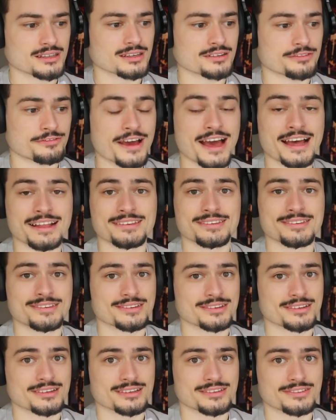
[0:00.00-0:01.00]

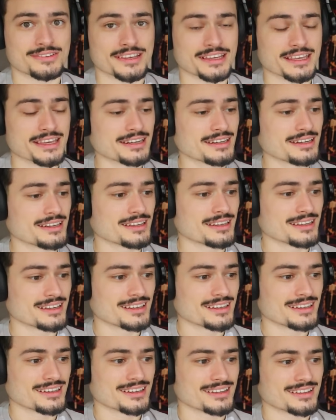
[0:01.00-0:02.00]
fans singing.
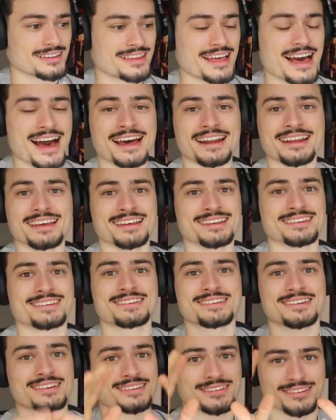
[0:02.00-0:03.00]
That
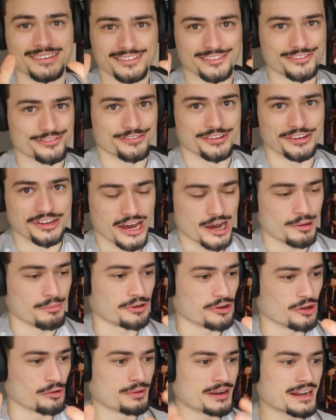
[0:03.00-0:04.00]
is just phenomenal.